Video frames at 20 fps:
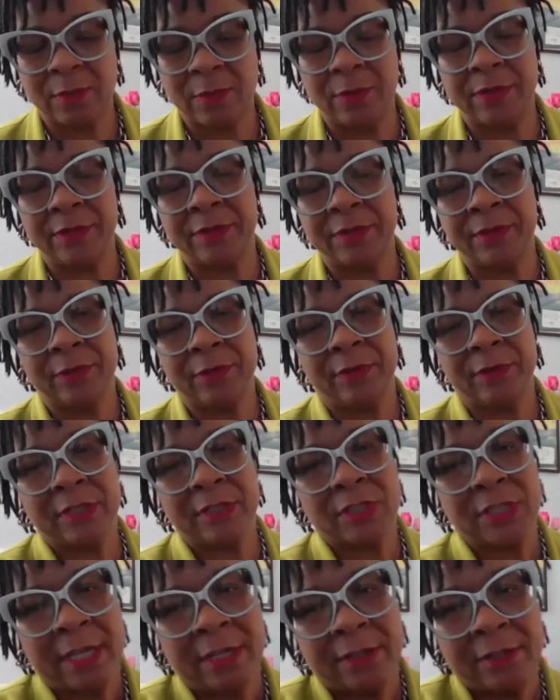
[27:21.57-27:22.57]
on early
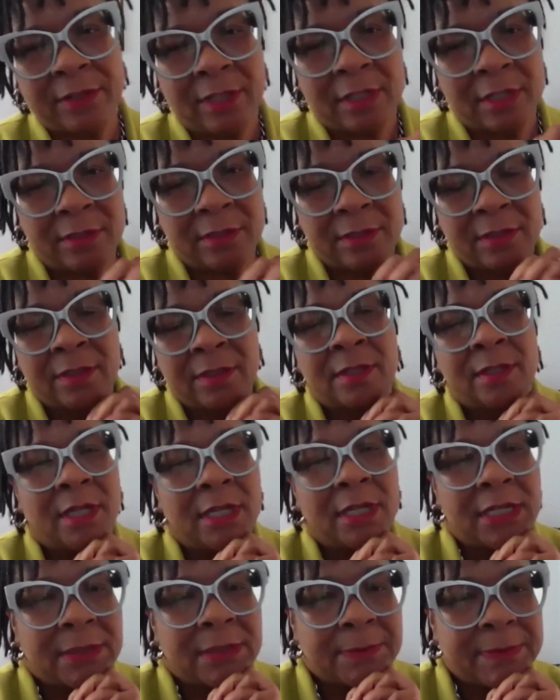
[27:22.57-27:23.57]
childhood
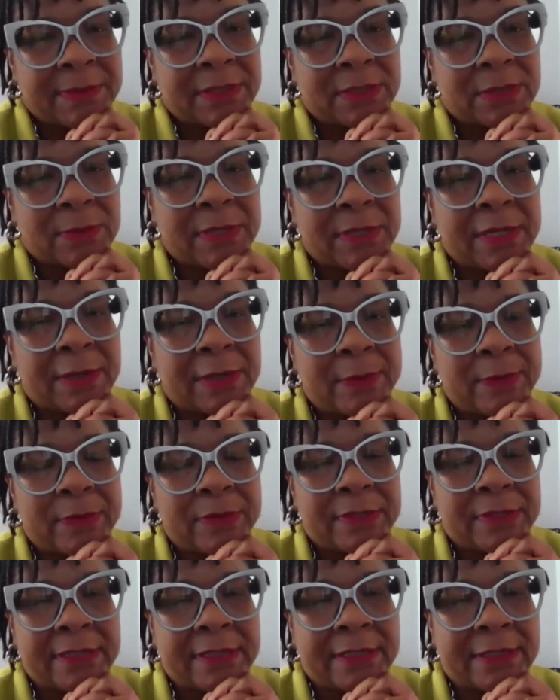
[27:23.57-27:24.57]
mental health
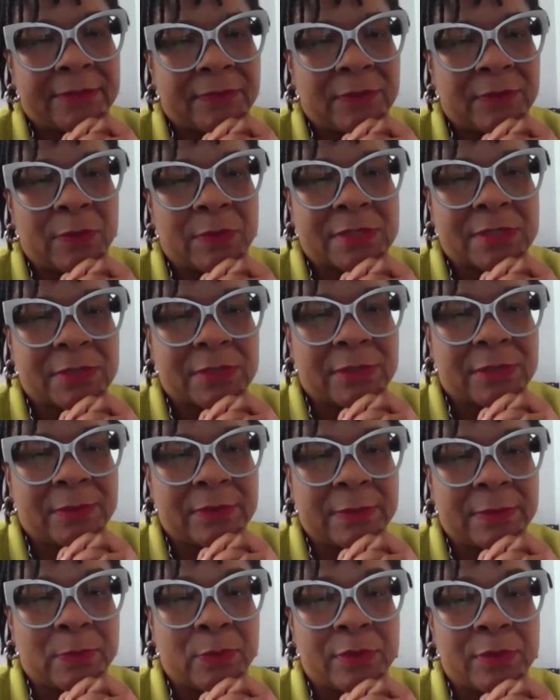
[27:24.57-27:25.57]
and focus on
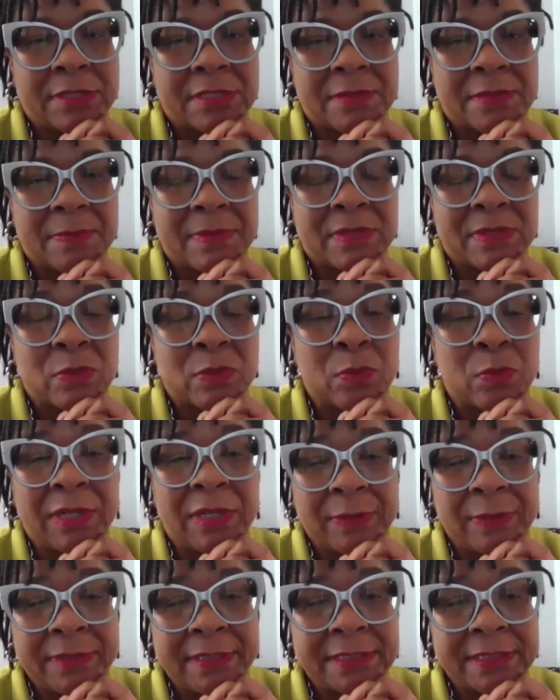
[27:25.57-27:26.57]
the importance of mental
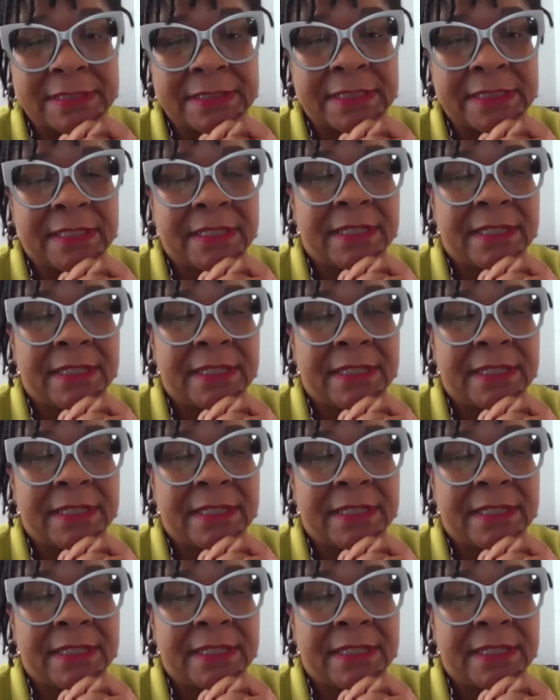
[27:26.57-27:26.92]
wellness,